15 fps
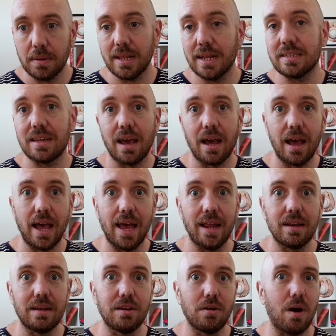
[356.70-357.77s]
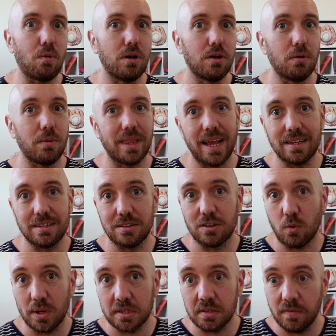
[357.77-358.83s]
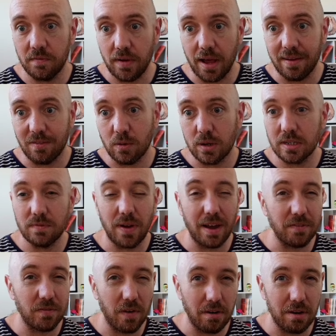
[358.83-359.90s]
let's say I had, I want to know what the answer to question 5. Question 5 is very